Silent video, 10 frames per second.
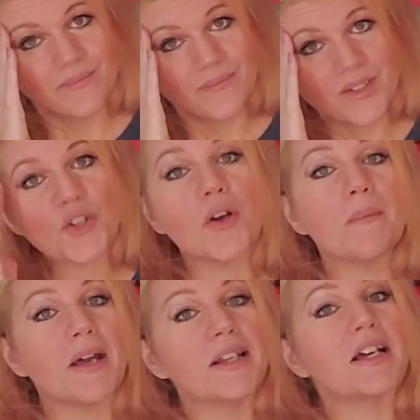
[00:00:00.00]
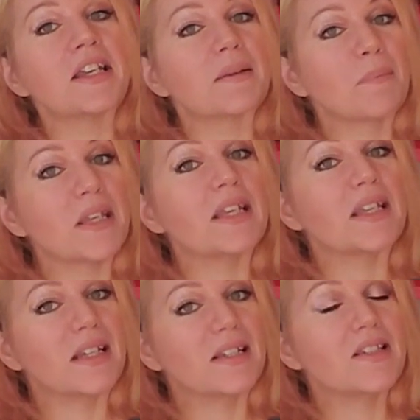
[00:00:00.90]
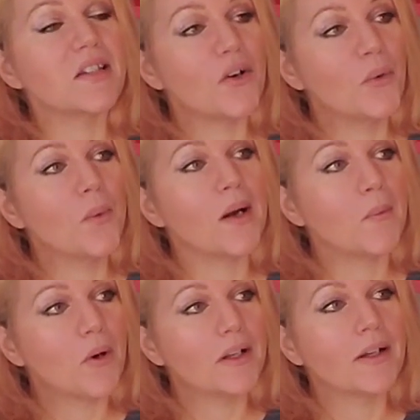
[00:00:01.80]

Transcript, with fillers: So I might not be getting to go where I want to